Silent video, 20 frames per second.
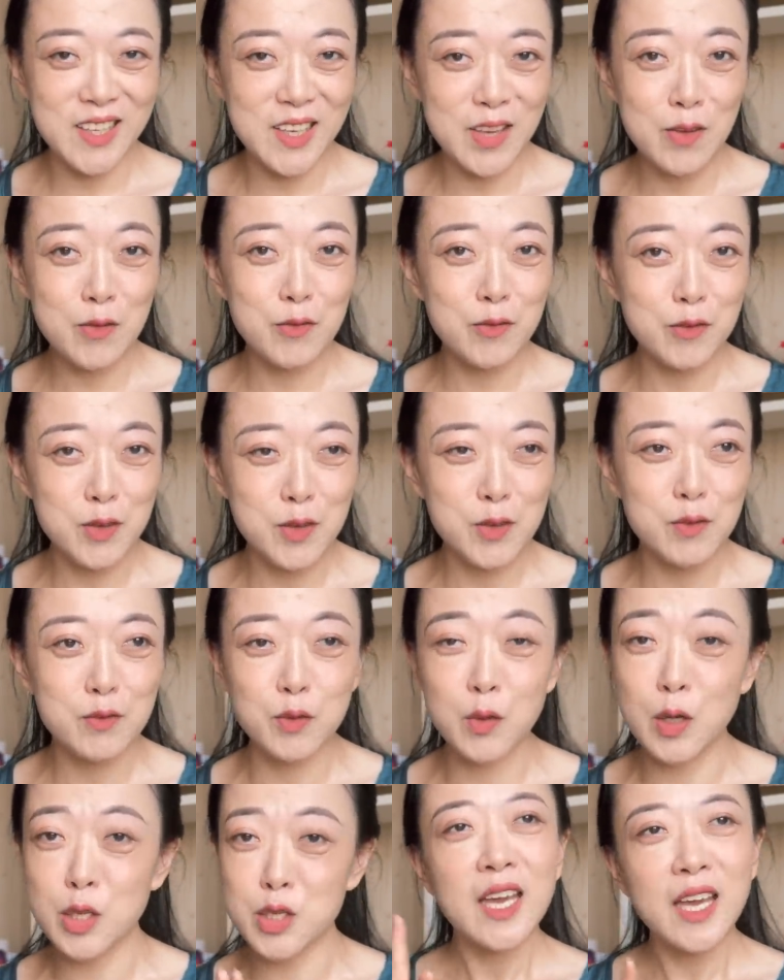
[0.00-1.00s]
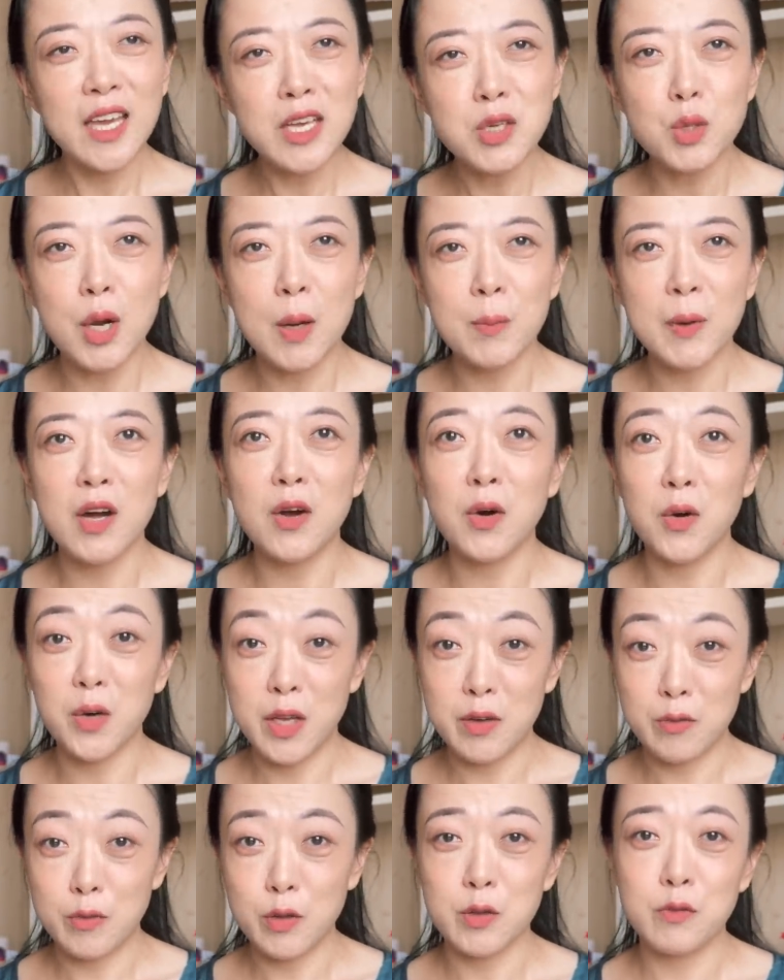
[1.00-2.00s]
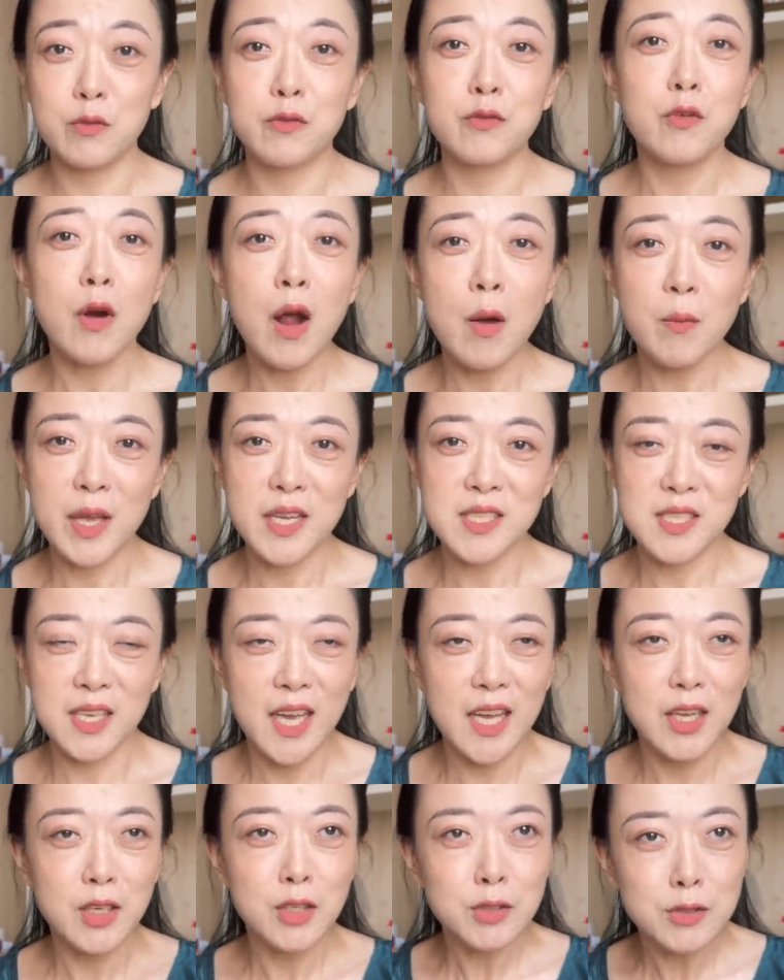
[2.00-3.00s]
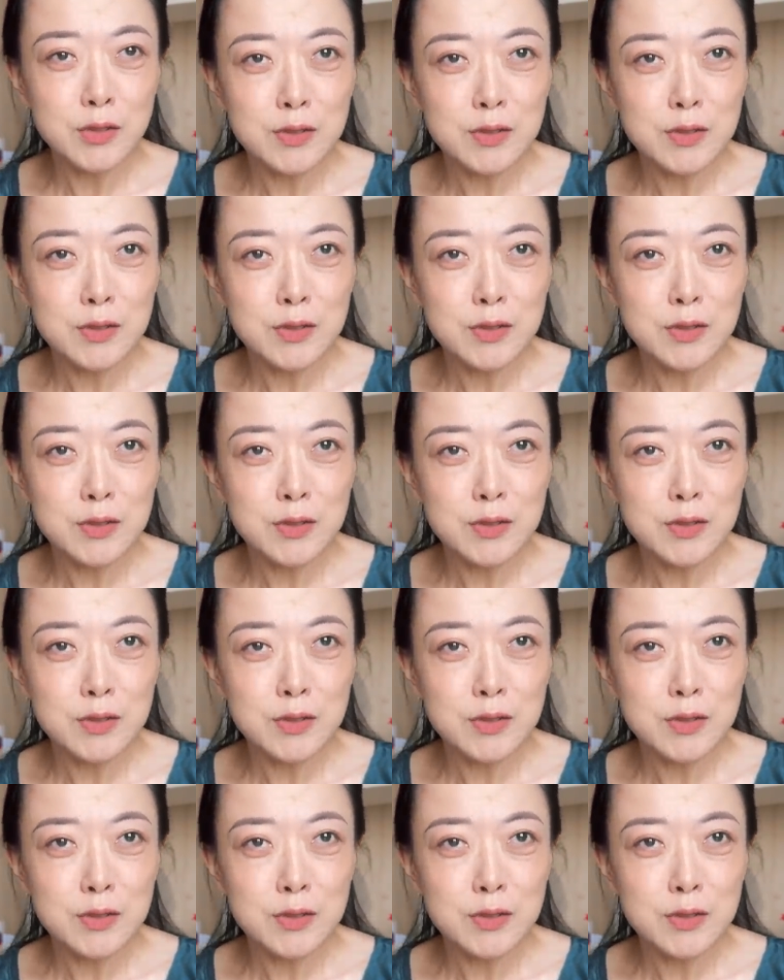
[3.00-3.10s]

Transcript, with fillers: if you've watched K drama or if you're from SK, you